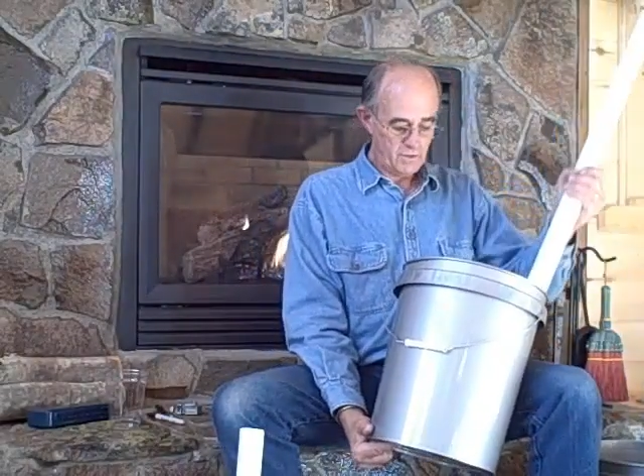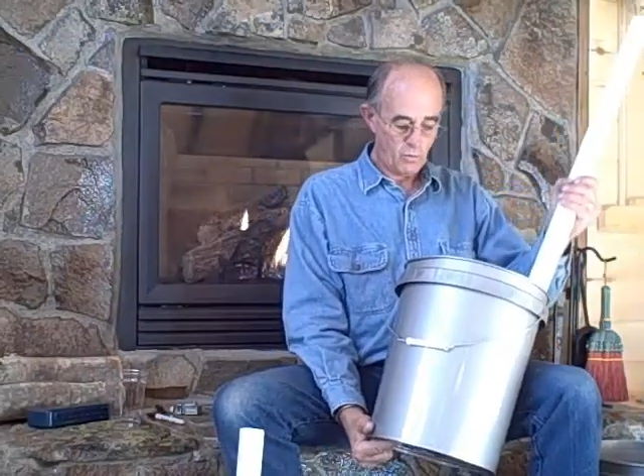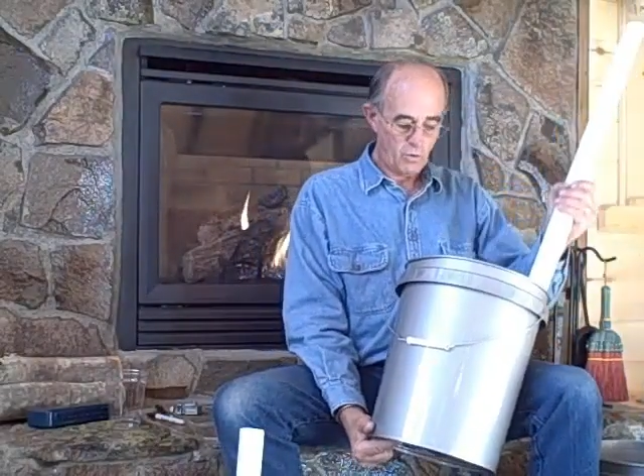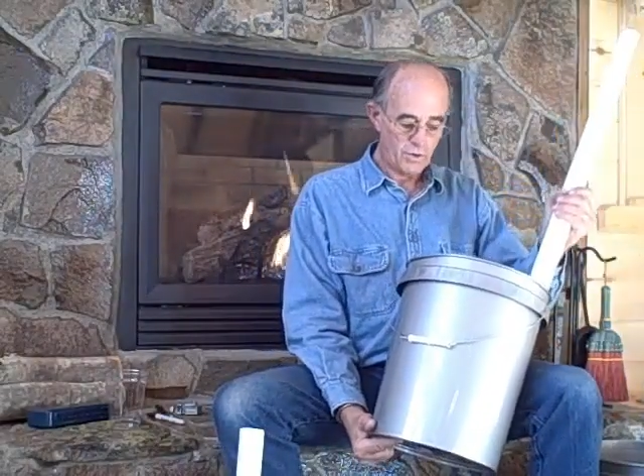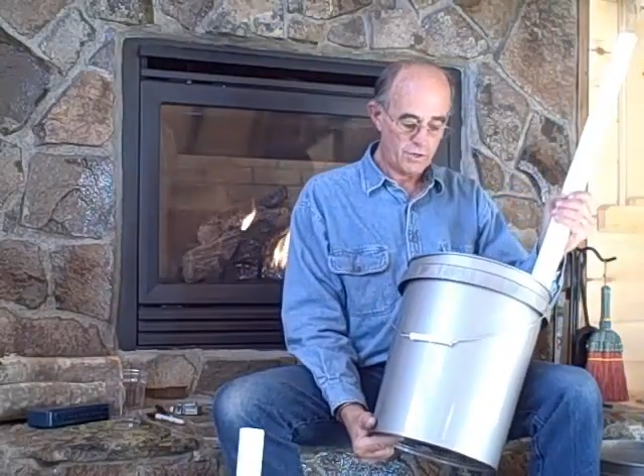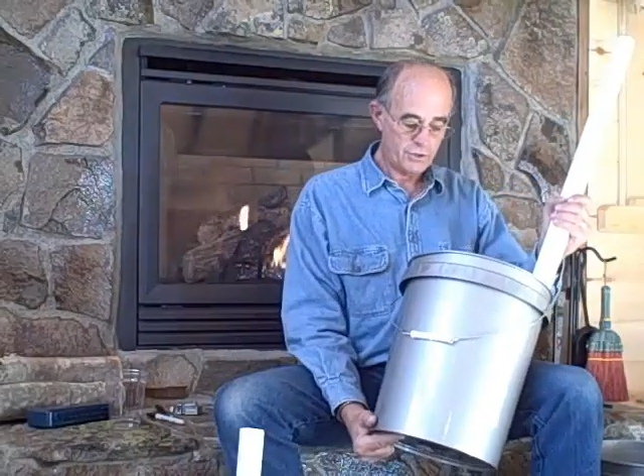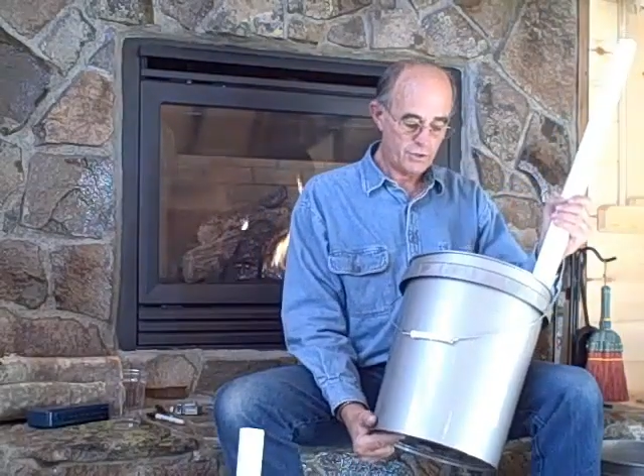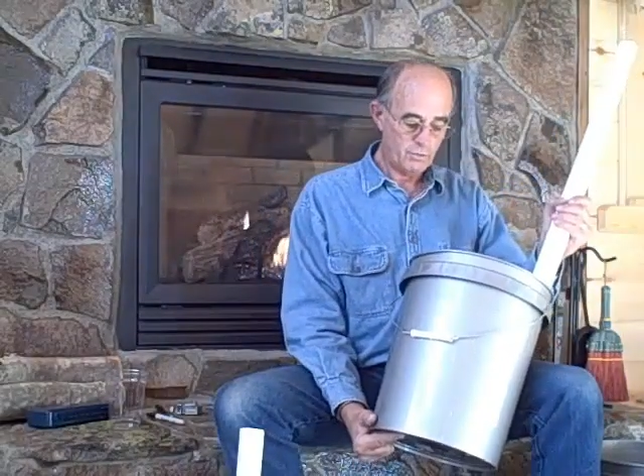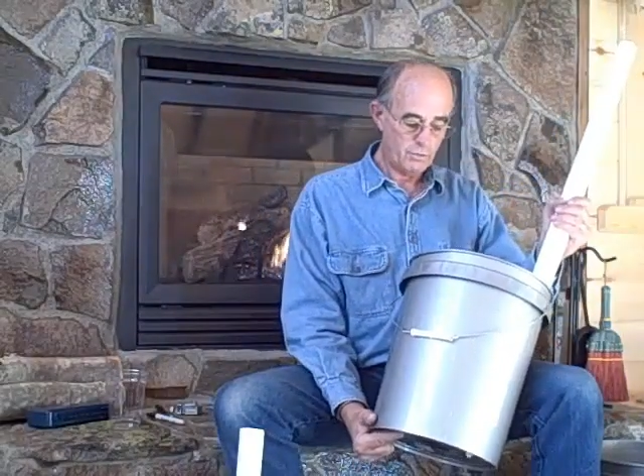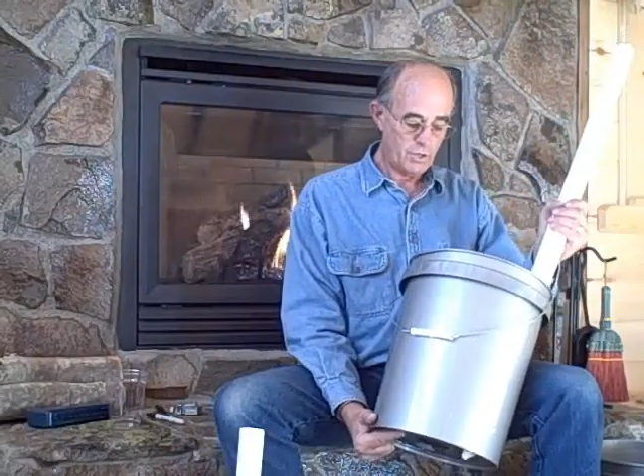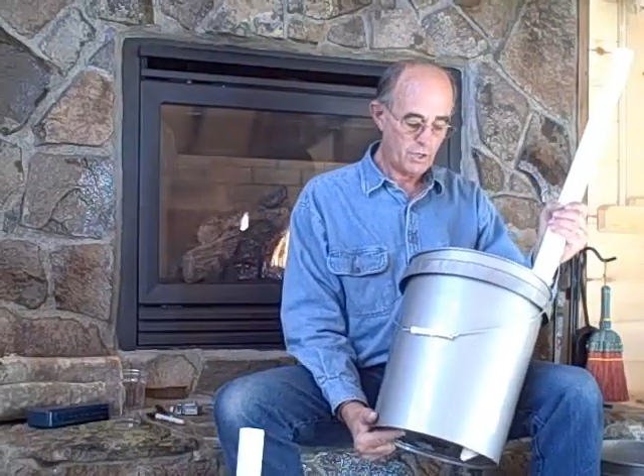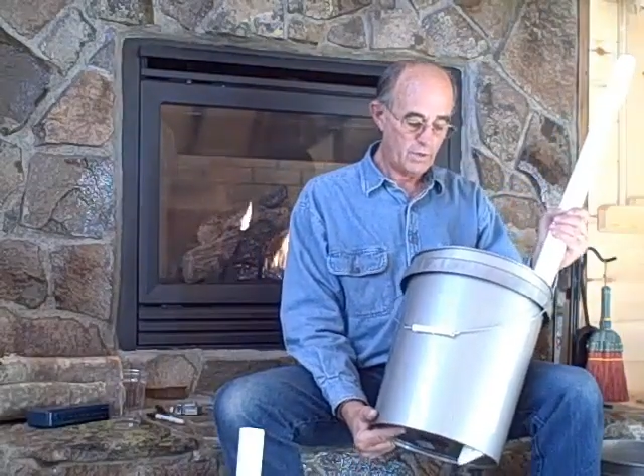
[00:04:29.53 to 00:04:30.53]
the watering
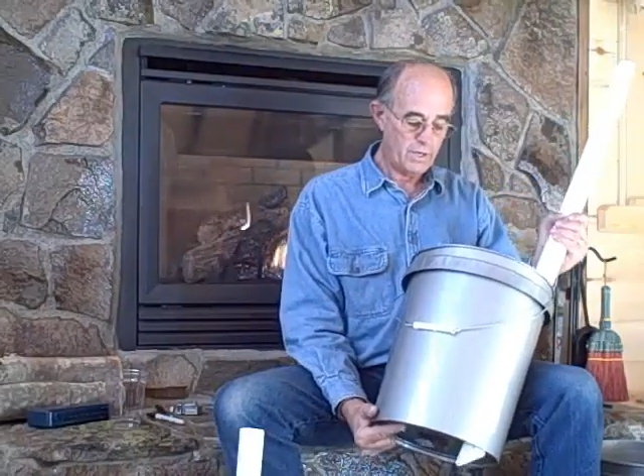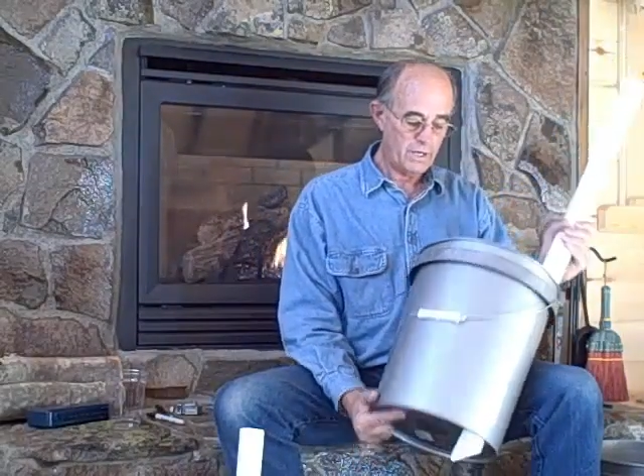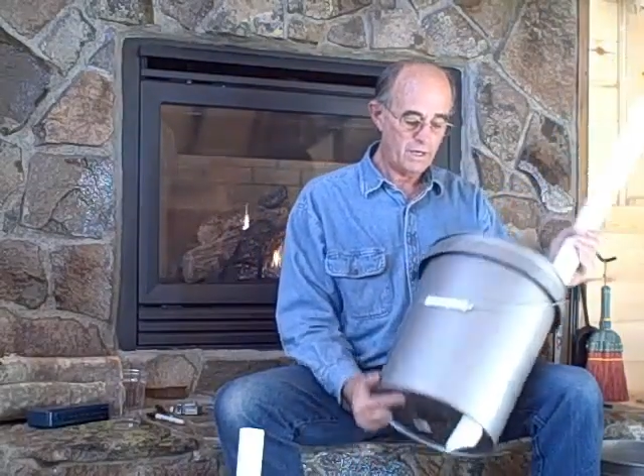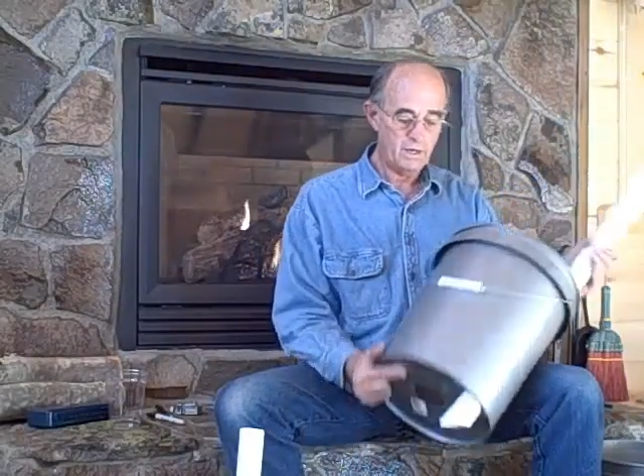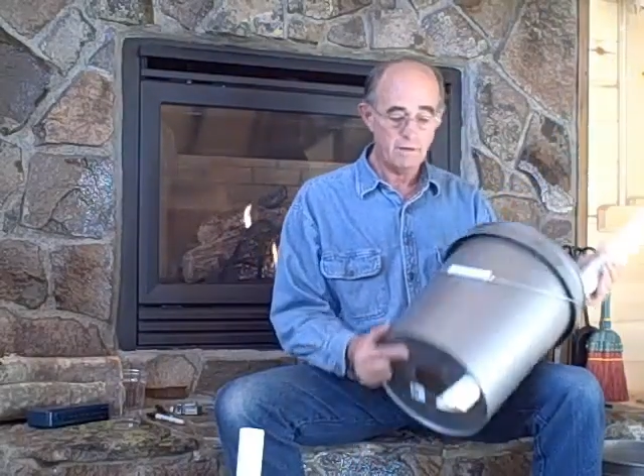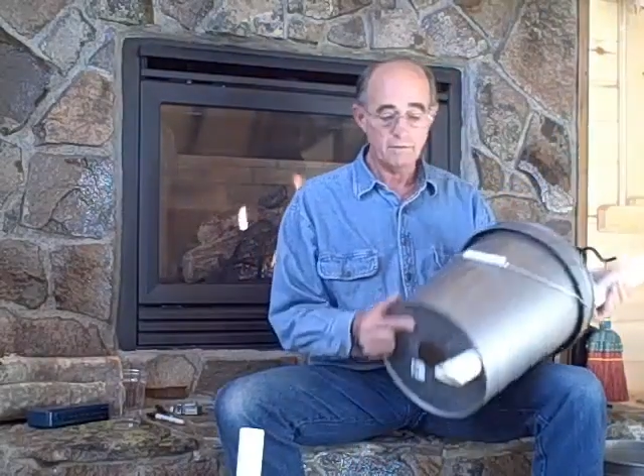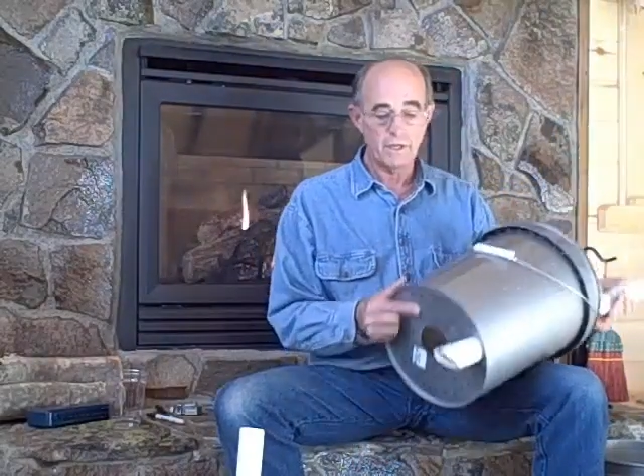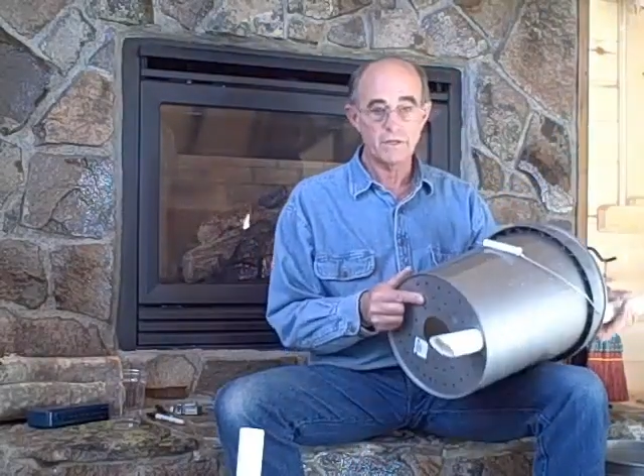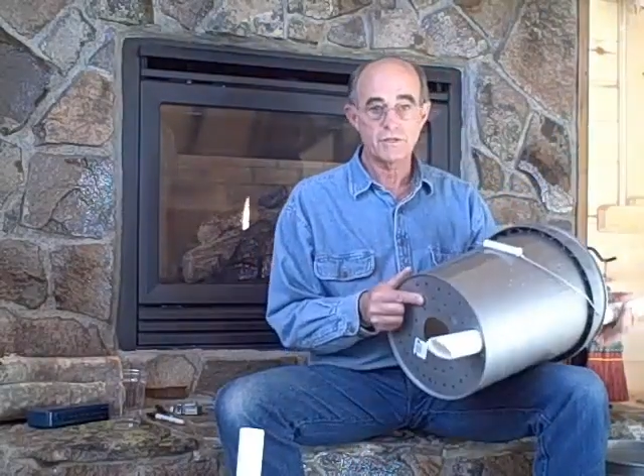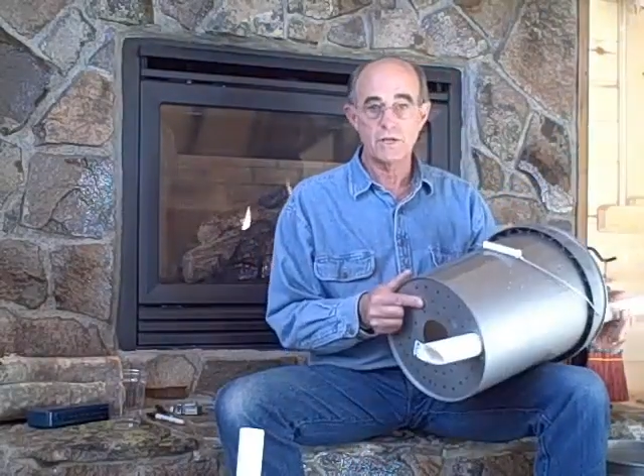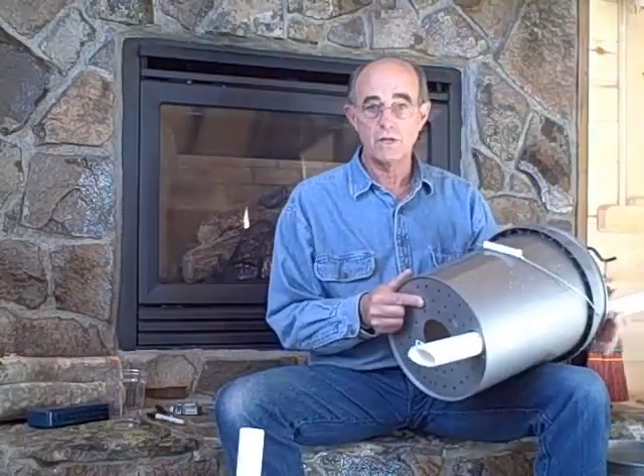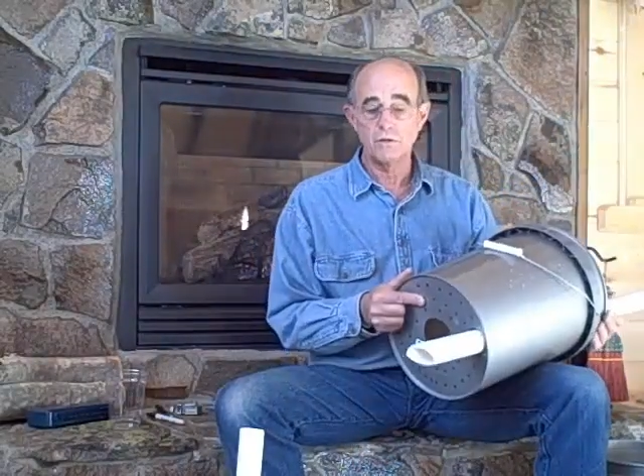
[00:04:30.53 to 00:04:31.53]
tube will go in here
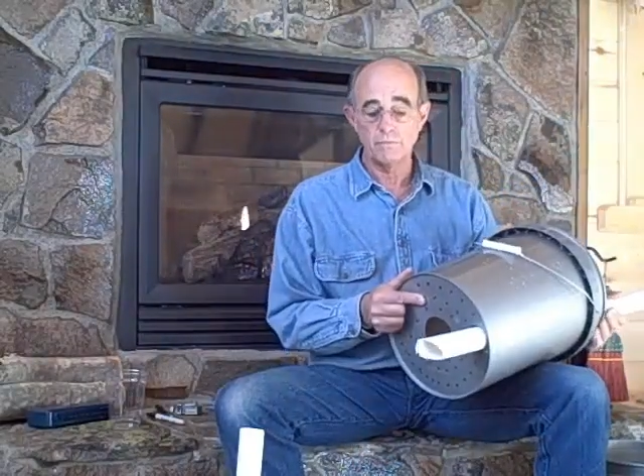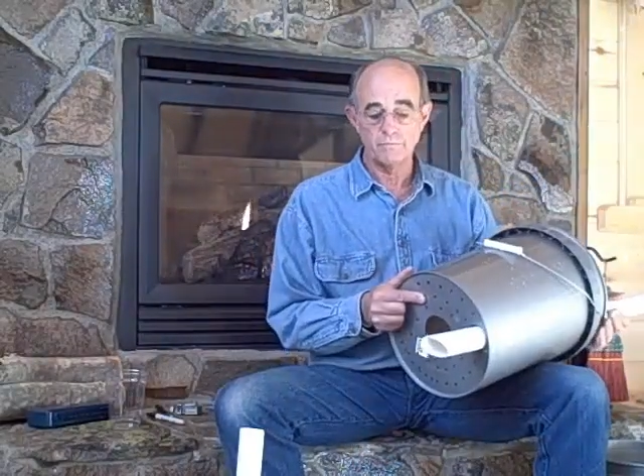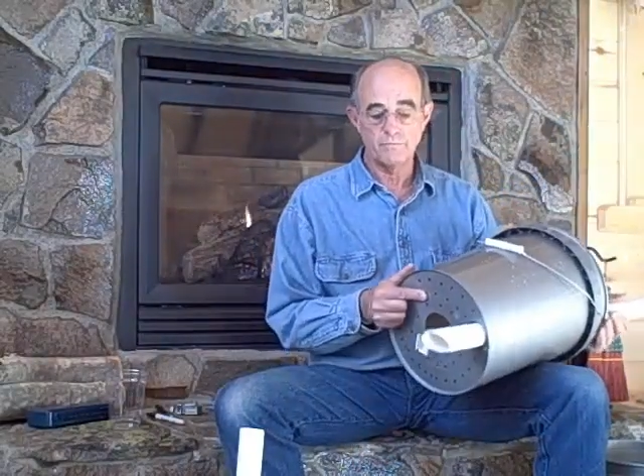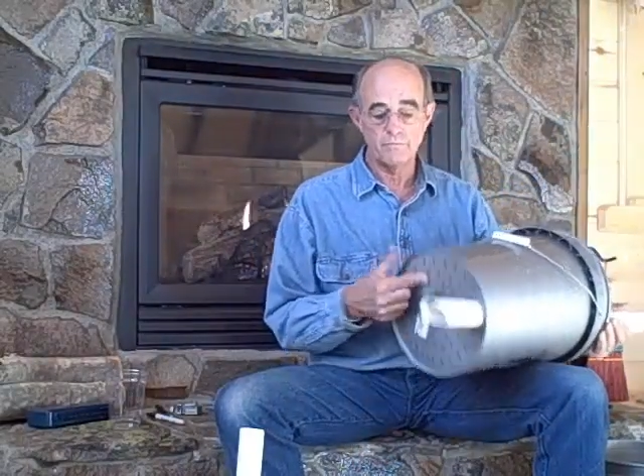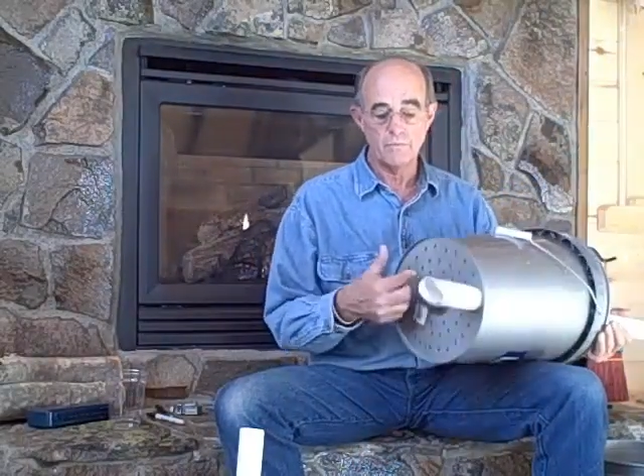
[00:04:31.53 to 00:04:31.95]
like so